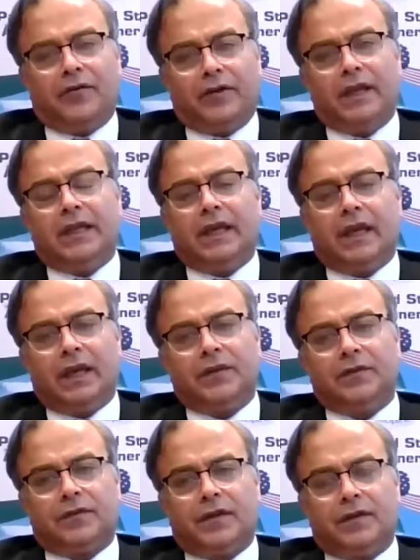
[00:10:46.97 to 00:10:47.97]
really
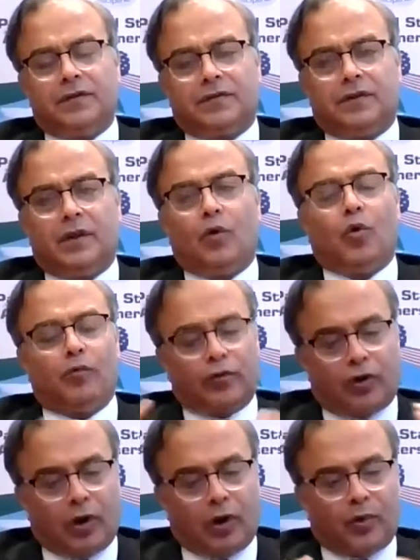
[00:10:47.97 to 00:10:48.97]
is the
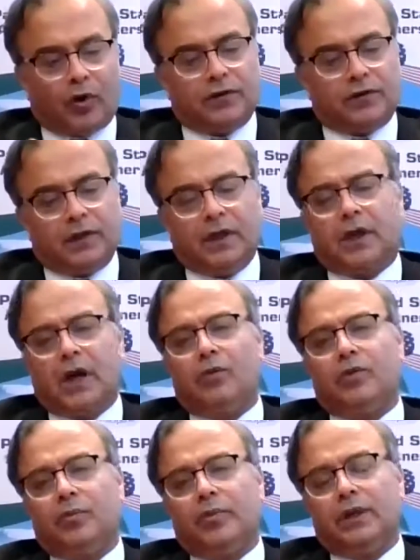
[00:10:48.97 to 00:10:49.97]
overall policy
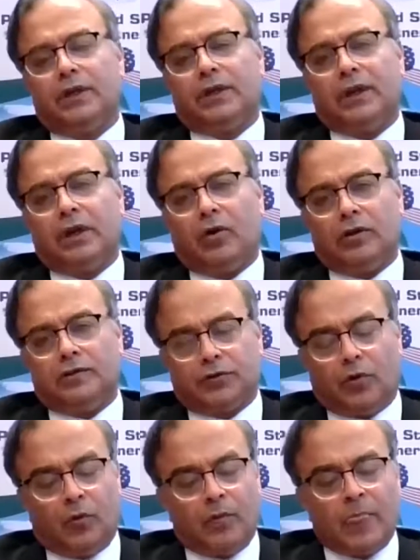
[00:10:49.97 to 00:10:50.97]
accountability
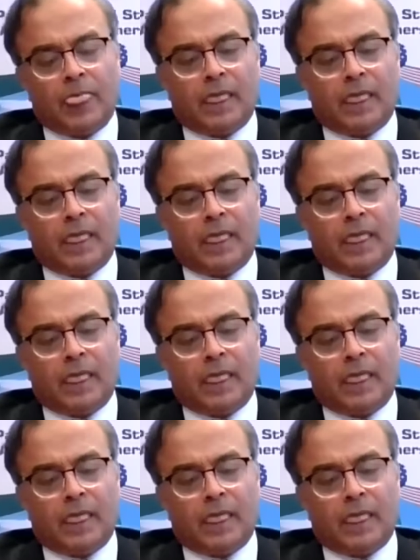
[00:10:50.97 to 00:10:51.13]
also